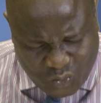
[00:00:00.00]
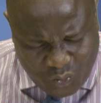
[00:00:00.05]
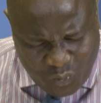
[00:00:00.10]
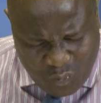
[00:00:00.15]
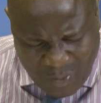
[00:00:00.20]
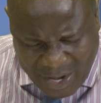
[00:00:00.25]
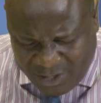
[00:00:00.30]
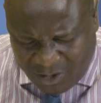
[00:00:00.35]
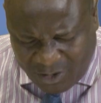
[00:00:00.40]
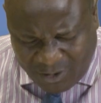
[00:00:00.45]

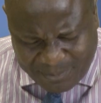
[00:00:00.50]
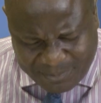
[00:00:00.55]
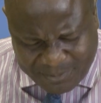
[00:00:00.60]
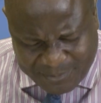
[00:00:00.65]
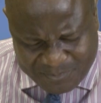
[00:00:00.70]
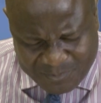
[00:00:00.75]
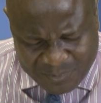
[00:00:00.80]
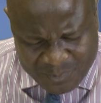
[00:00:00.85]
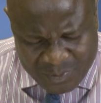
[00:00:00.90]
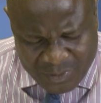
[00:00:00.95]
well
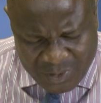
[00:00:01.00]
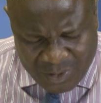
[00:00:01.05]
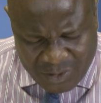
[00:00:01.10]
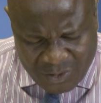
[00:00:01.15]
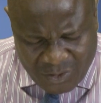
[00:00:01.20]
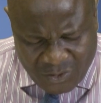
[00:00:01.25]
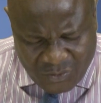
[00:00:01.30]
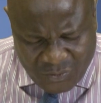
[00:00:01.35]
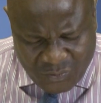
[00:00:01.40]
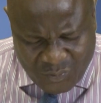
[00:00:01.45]
up
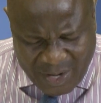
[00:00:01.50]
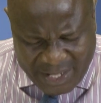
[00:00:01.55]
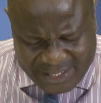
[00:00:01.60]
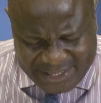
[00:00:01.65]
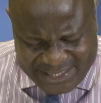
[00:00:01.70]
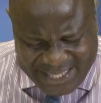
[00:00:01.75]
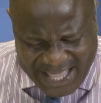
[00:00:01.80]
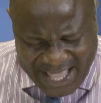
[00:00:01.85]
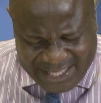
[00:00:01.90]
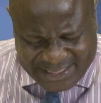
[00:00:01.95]

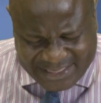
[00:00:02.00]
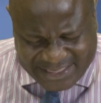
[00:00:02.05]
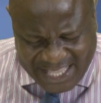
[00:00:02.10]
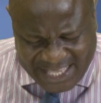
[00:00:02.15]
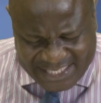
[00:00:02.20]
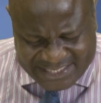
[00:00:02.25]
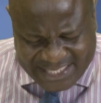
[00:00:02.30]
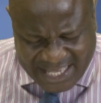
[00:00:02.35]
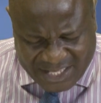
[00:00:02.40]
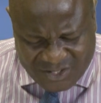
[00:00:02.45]
when the
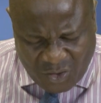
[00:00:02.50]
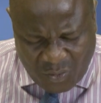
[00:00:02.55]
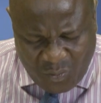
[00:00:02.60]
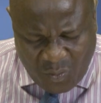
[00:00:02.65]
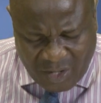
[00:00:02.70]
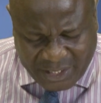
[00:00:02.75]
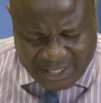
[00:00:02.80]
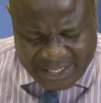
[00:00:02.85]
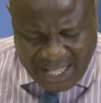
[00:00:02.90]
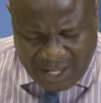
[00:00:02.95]
things are not
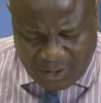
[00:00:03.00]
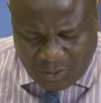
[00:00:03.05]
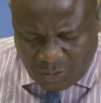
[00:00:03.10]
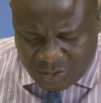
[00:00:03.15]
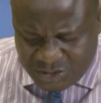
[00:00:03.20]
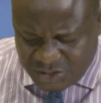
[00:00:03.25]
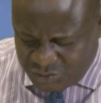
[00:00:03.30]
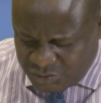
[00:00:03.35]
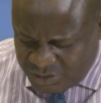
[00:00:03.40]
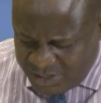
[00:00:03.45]
working
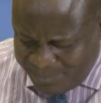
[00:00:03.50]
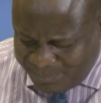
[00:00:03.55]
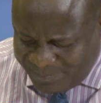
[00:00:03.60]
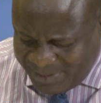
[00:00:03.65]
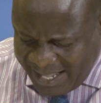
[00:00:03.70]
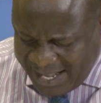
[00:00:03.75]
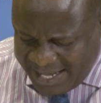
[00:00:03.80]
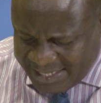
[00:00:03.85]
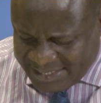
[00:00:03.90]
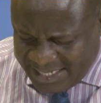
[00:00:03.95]
according to the
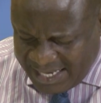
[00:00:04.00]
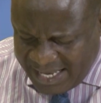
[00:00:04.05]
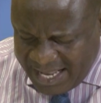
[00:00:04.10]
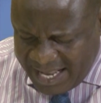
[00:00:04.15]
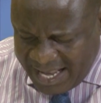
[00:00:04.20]
plan